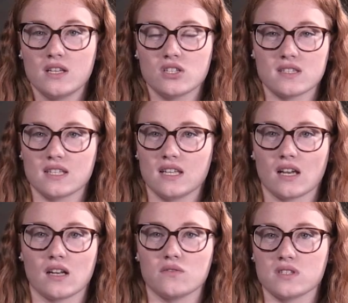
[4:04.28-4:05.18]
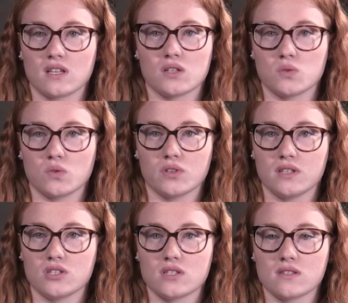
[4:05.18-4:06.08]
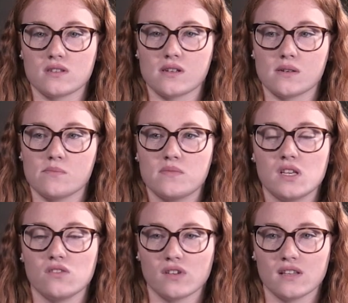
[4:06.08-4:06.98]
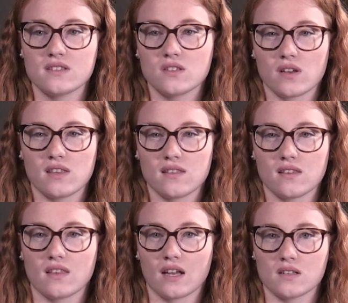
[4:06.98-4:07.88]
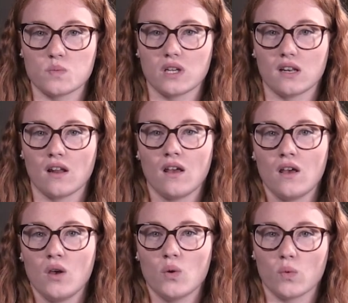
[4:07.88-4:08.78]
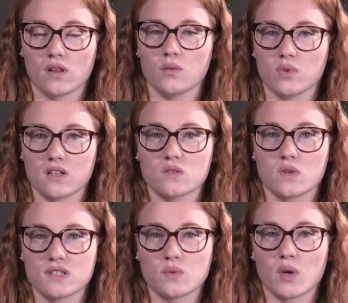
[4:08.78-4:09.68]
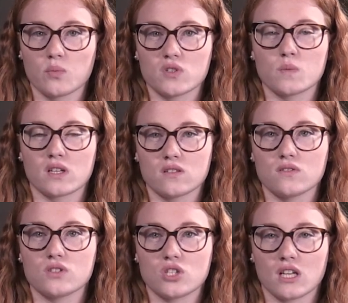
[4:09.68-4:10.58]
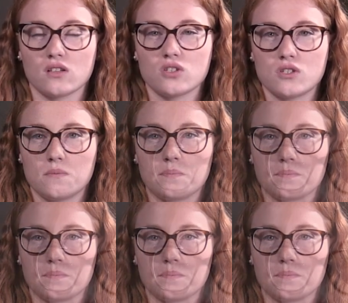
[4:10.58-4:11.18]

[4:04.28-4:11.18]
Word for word: just any kind of schedule and just um, events. So I think that that has been one of the biggest ways that my perspective has changed.